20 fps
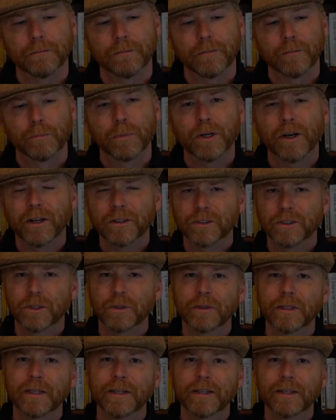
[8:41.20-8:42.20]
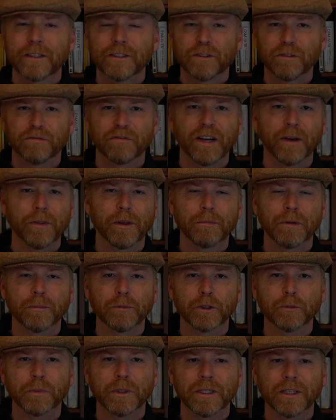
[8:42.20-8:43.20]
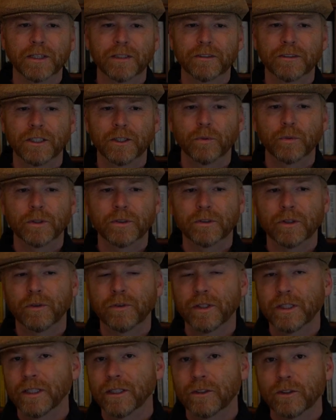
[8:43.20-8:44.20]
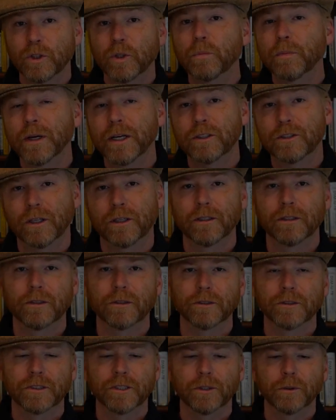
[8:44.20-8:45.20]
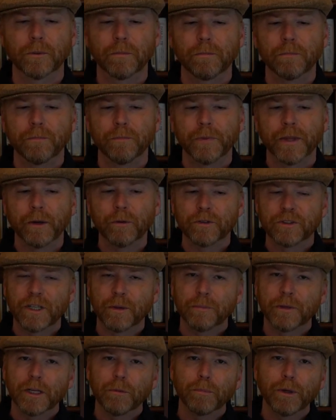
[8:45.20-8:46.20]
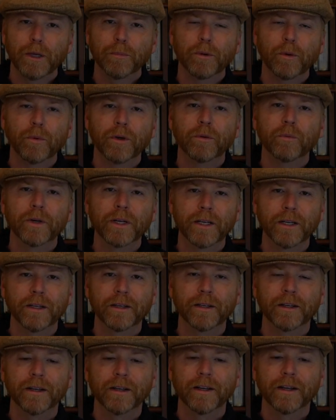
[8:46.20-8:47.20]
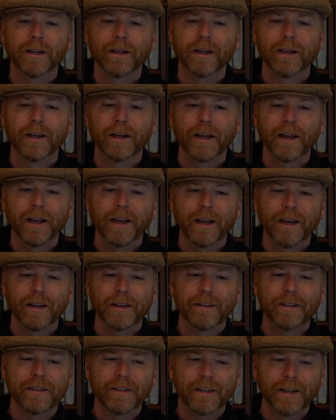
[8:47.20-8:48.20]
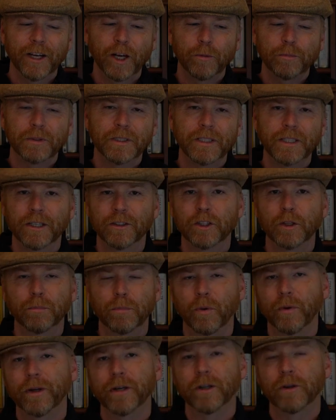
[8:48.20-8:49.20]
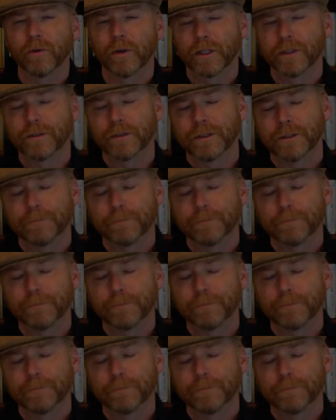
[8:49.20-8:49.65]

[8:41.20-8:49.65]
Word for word: but also to family members because it was only a two page article. So it was something people would read and help to get the point across.